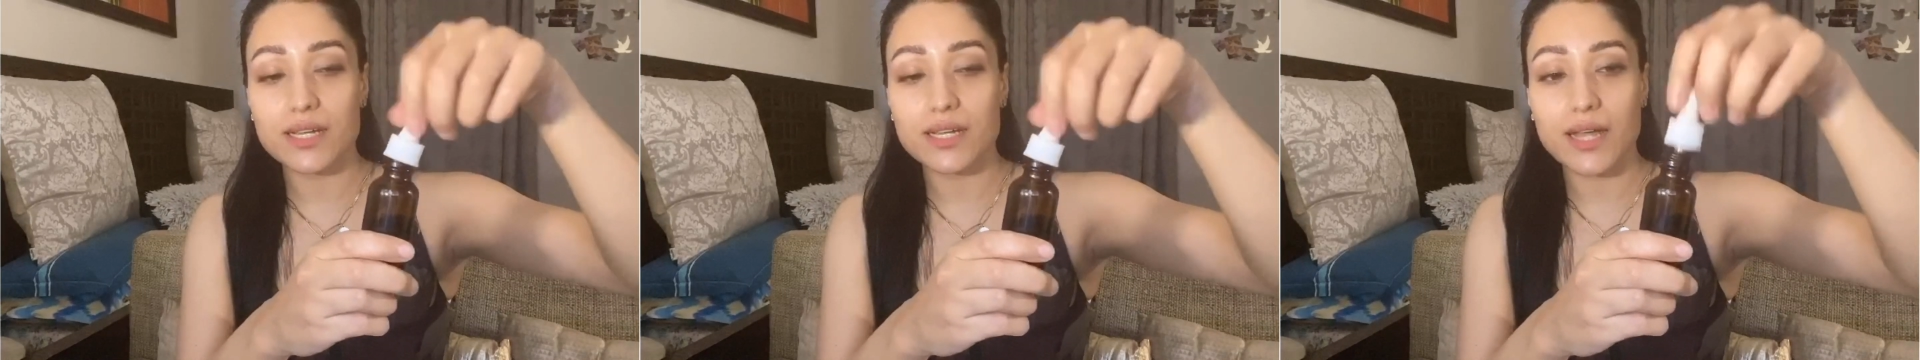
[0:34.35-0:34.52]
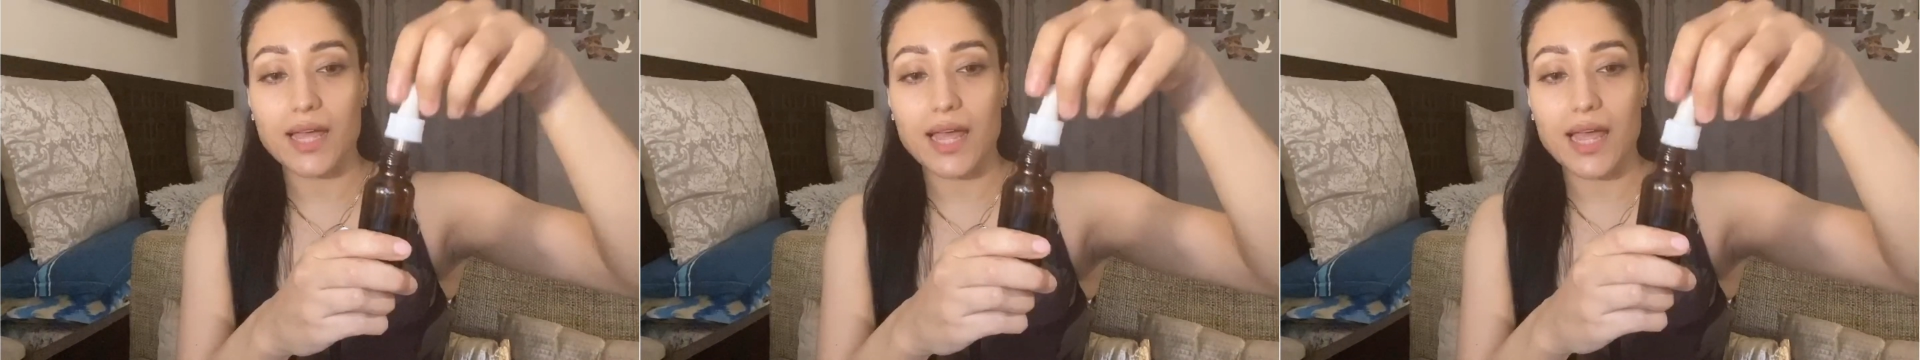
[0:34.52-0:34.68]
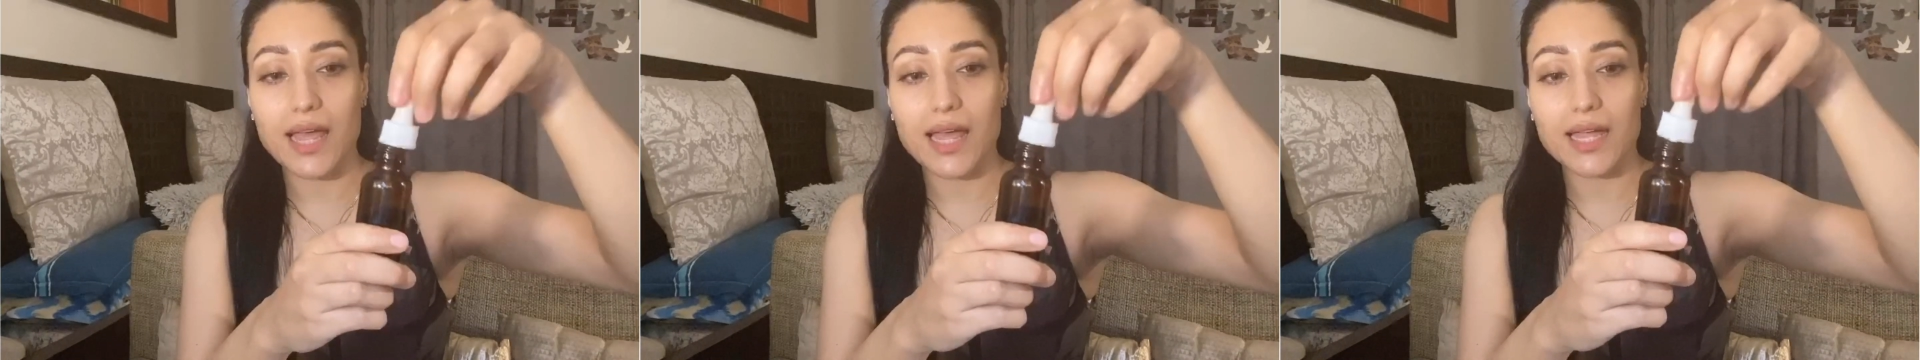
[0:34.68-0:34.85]

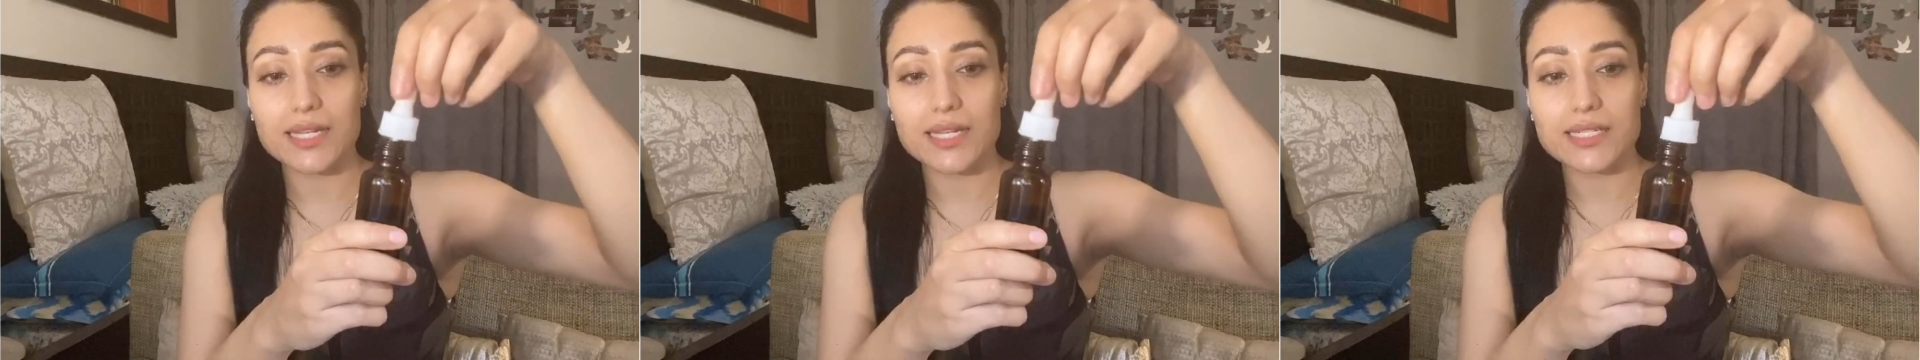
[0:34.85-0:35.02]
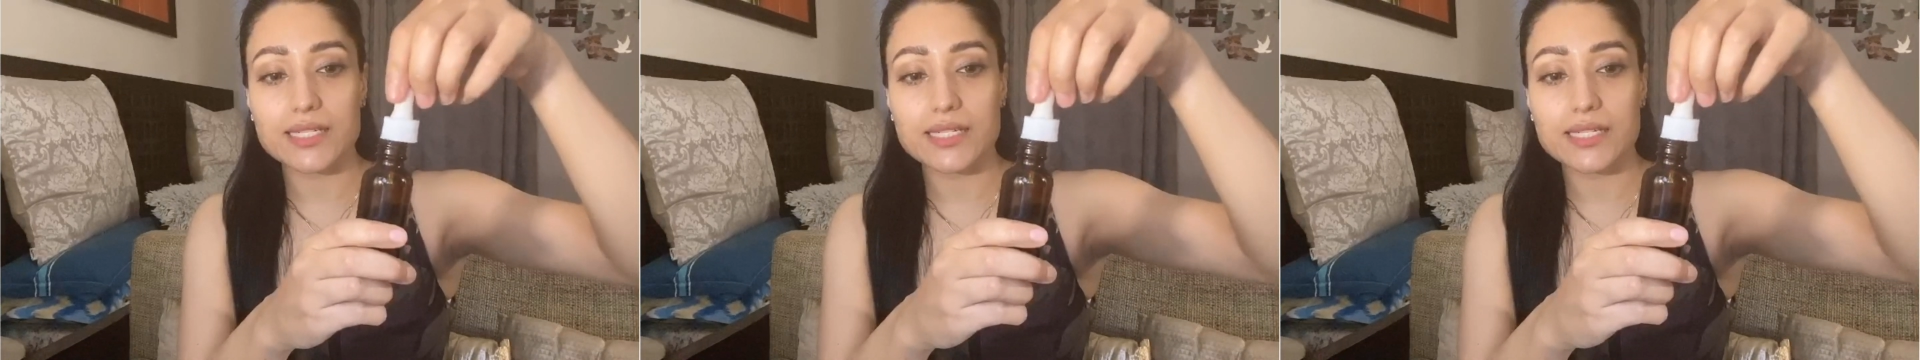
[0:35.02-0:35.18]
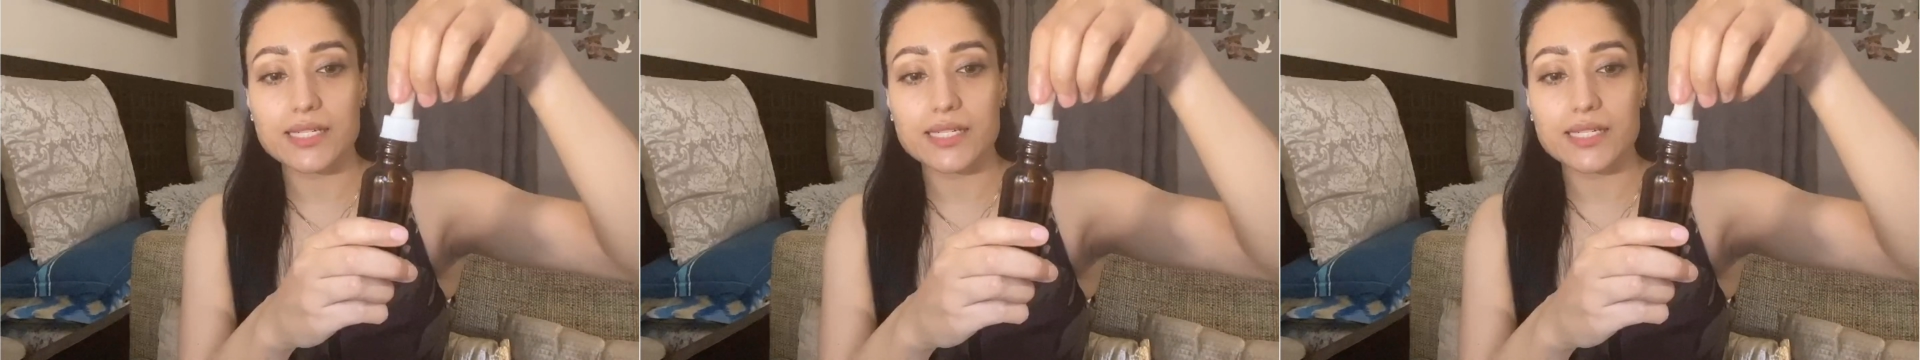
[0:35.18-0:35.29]
and